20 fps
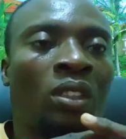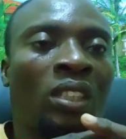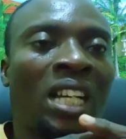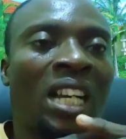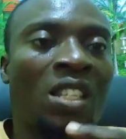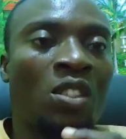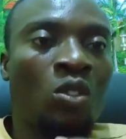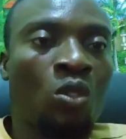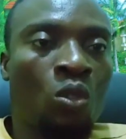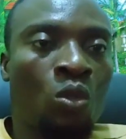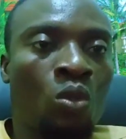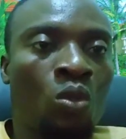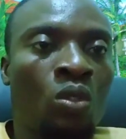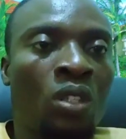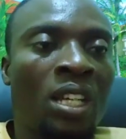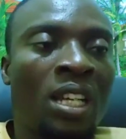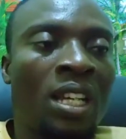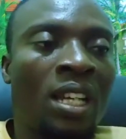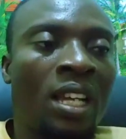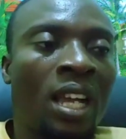grad
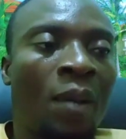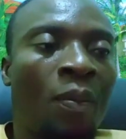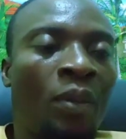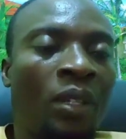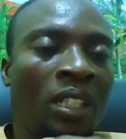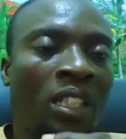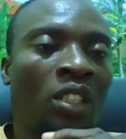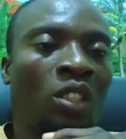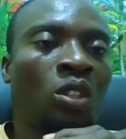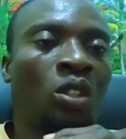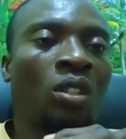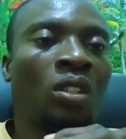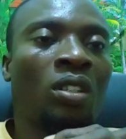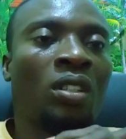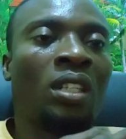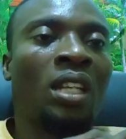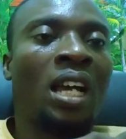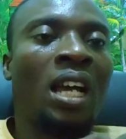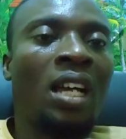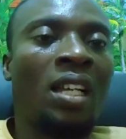school
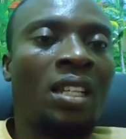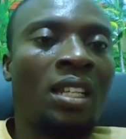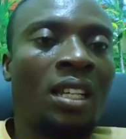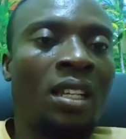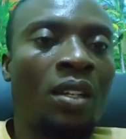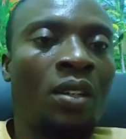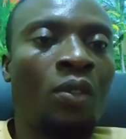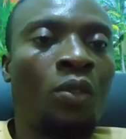application and